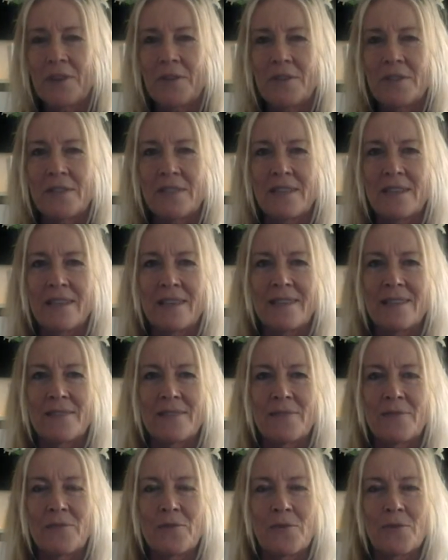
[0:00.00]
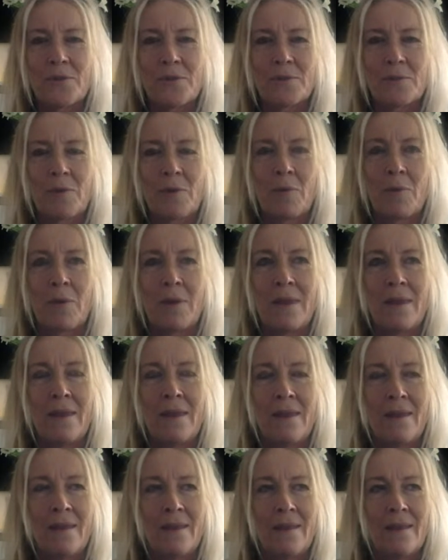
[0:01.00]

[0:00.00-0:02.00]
those days, of course, where we